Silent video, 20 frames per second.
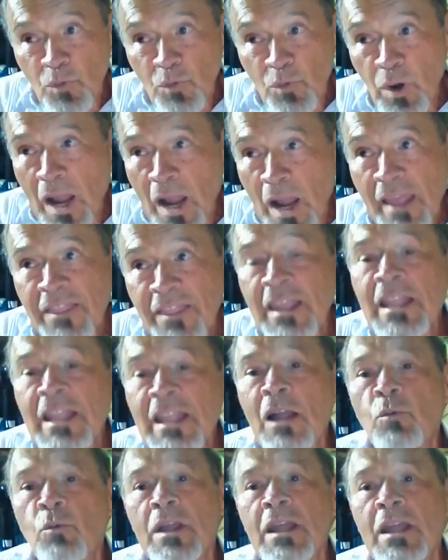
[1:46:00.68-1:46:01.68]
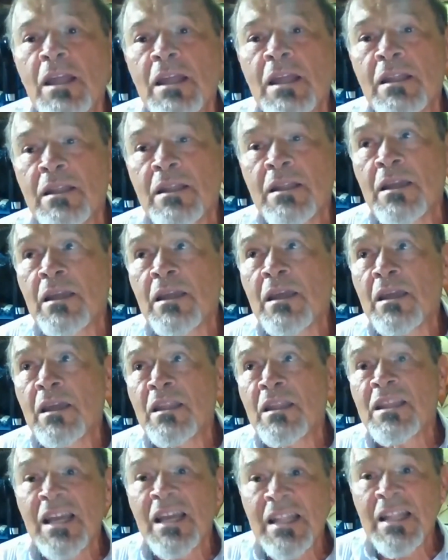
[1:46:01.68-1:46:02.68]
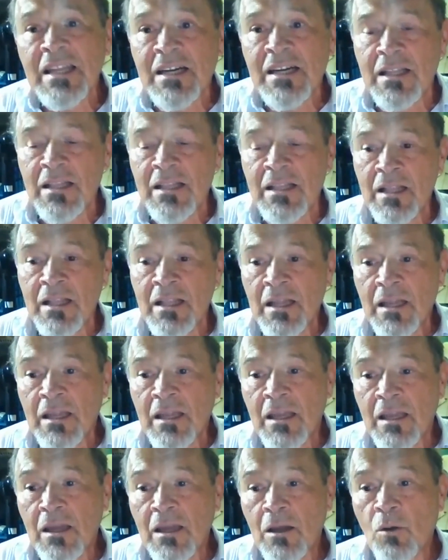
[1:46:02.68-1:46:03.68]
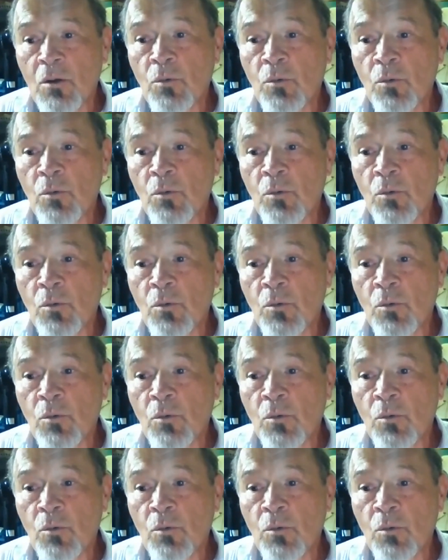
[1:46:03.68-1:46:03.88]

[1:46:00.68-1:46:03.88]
I think that we, in general, we